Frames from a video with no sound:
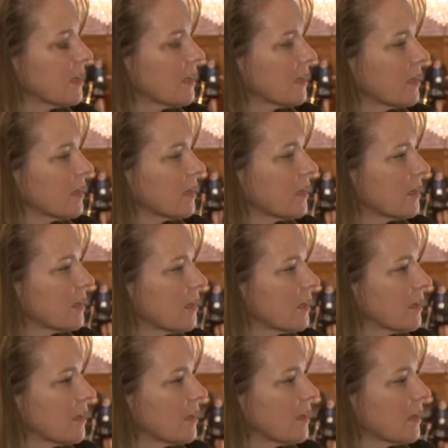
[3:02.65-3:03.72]

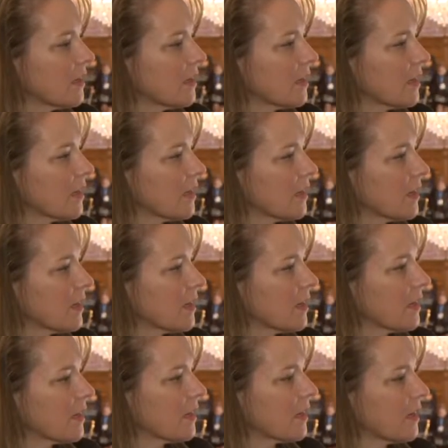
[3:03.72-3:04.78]

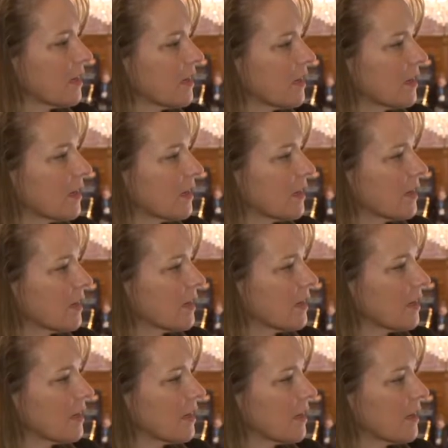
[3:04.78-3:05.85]
No words are spoken by the person on screen.